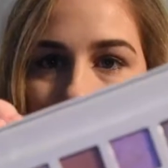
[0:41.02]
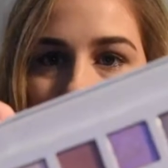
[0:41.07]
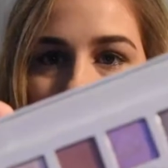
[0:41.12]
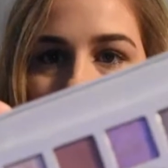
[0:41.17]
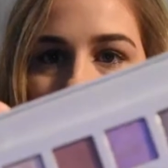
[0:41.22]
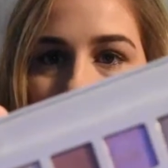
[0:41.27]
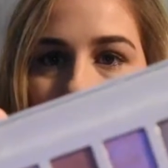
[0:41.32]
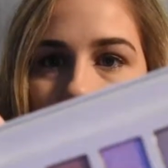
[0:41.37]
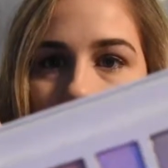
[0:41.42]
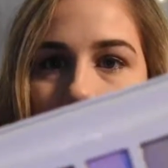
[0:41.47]

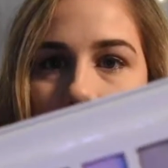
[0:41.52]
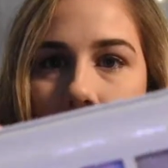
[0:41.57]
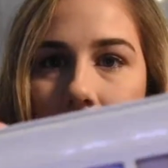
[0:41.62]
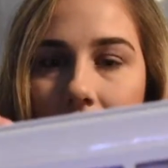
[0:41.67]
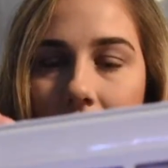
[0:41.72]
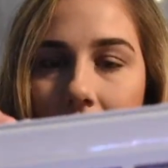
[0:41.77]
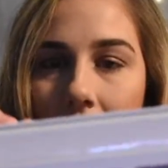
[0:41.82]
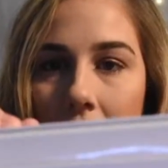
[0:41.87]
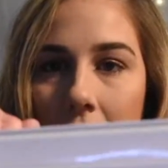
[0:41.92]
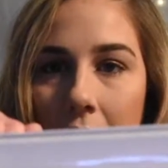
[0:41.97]
It
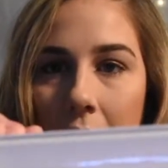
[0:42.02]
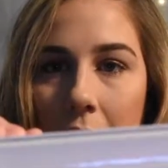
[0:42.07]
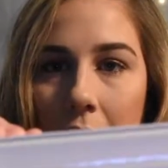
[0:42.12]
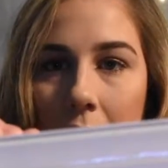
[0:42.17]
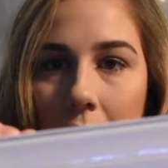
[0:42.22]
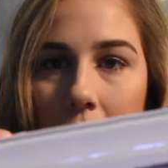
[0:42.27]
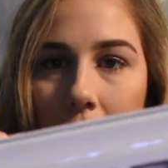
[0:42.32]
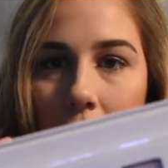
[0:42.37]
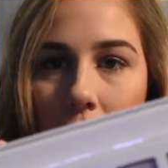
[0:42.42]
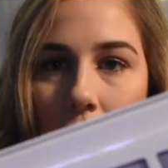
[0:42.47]
is
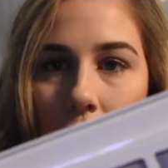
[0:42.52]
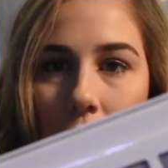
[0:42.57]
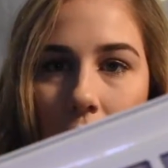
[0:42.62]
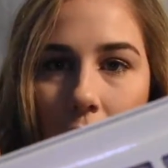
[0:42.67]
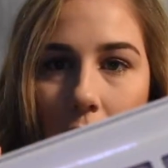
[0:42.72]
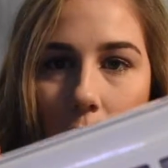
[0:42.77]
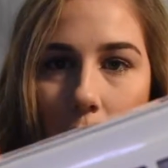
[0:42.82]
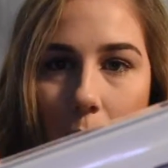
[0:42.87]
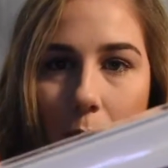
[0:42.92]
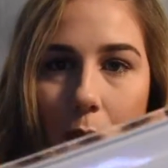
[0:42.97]

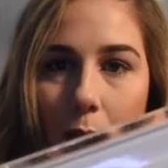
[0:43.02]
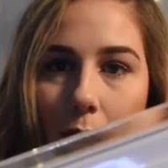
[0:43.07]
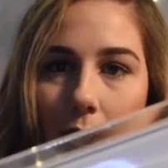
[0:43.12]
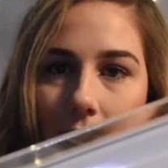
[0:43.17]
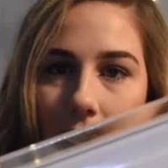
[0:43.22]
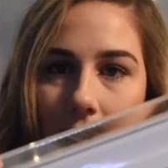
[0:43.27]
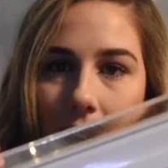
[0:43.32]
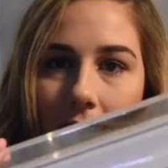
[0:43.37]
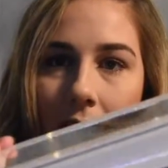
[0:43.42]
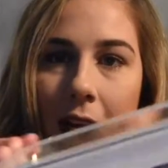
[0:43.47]
so
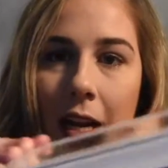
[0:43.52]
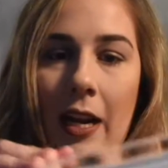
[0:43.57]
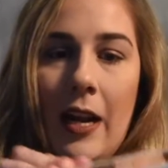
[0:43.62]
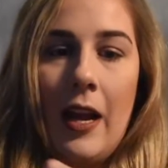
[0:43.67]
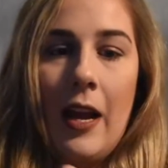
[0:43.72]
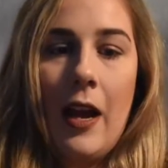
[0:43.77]
pretty.